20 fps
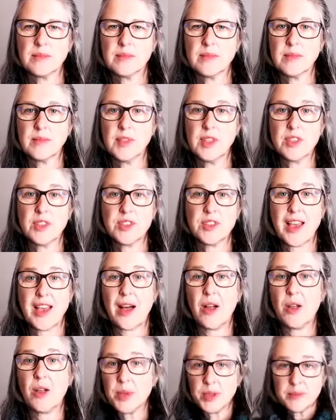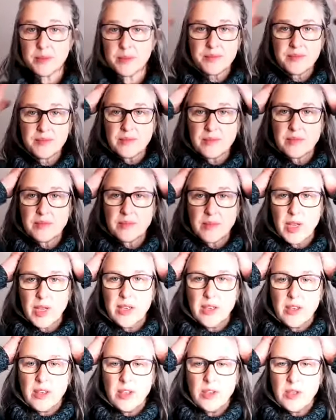and your scalp, right? Are
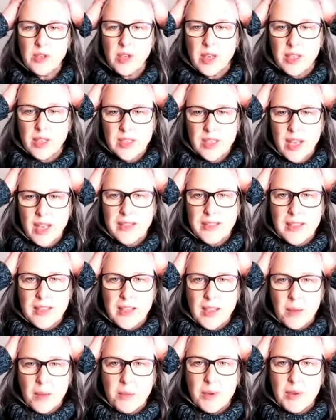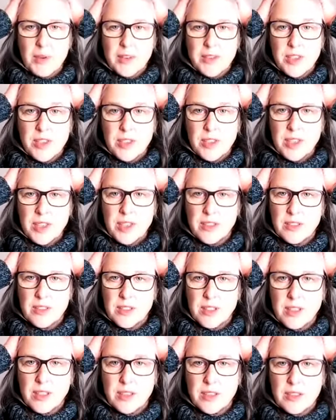you kind of tensing up around your ears
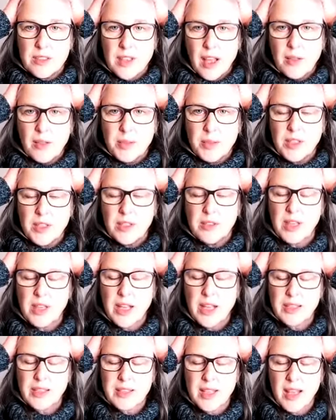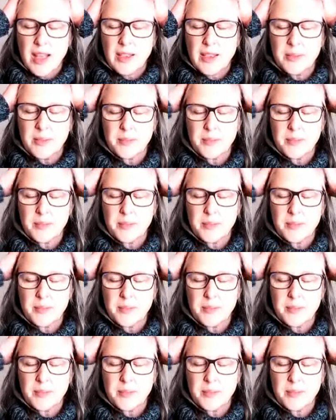and your scalp? Can you relax that?